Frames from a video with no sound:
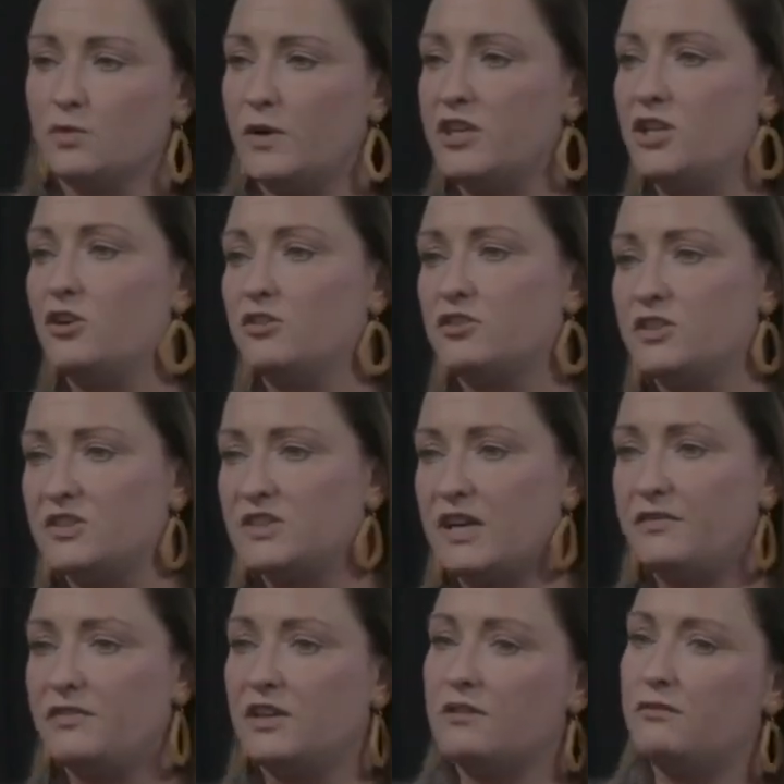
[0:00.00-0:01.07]
because when you got to
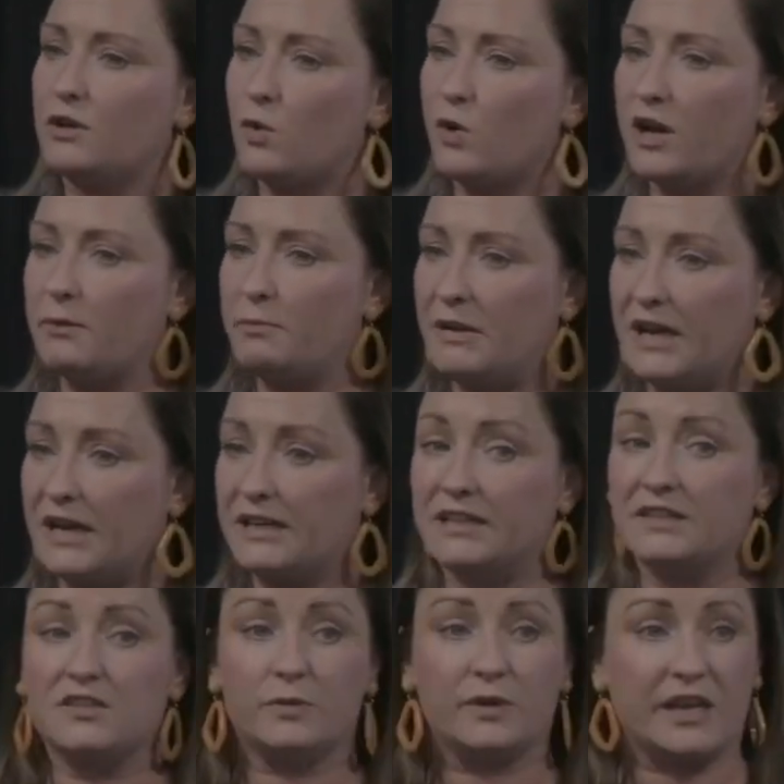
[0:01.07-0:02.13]
7, it required
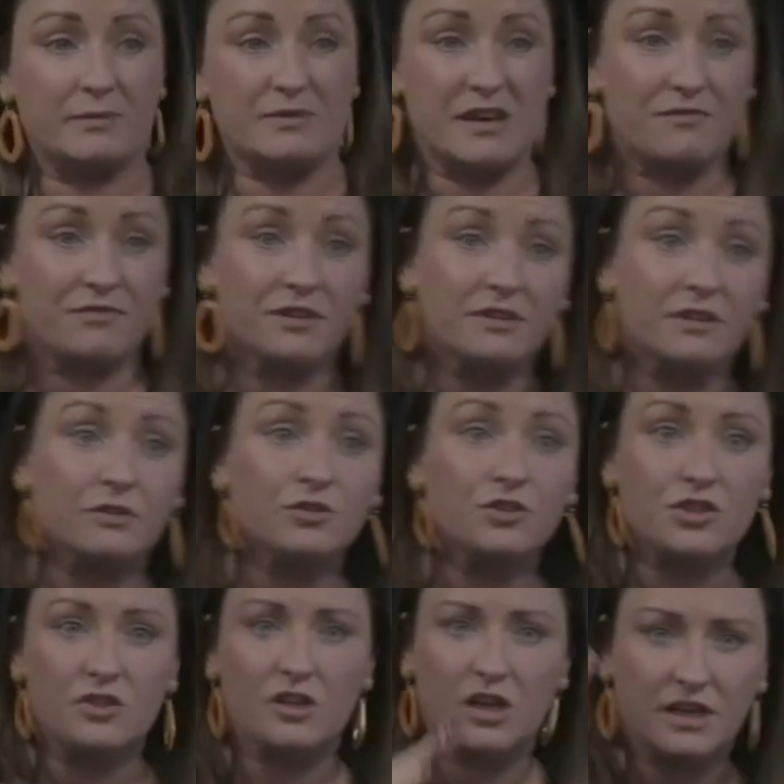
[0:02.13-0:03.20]
planning. So we kept everything
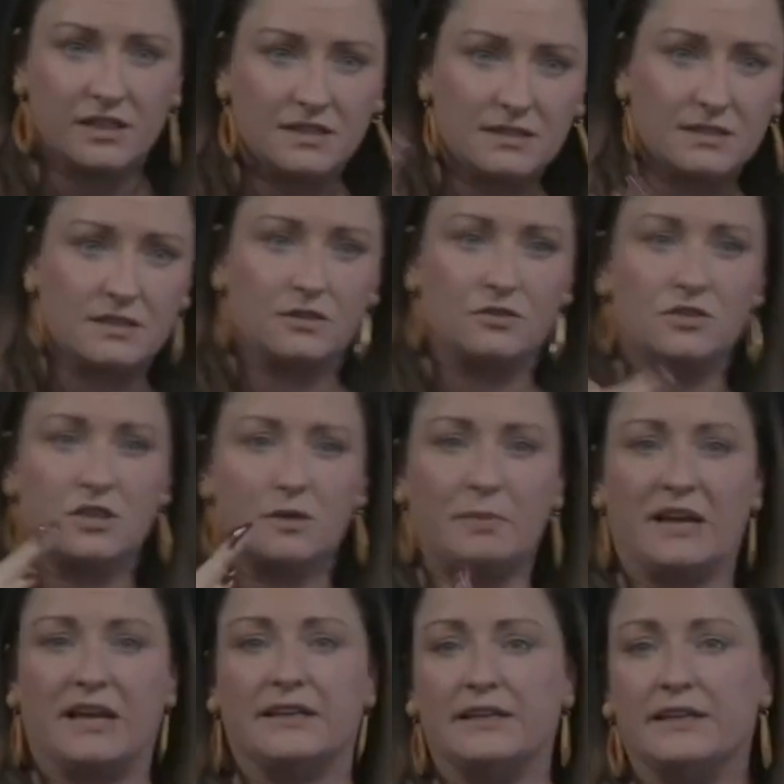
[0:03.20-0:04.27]
under the licensing, under the
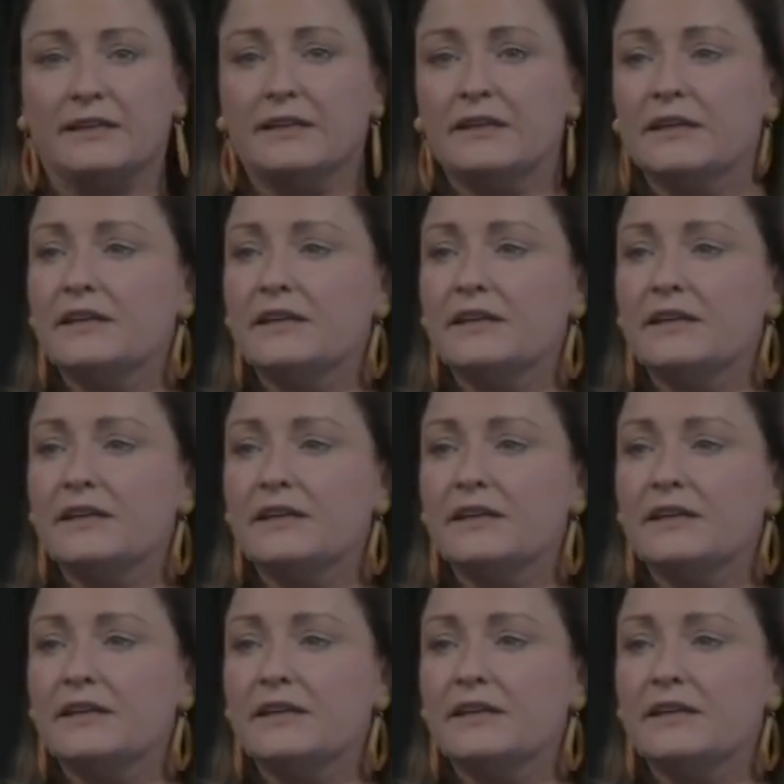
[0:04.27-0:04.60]
planning.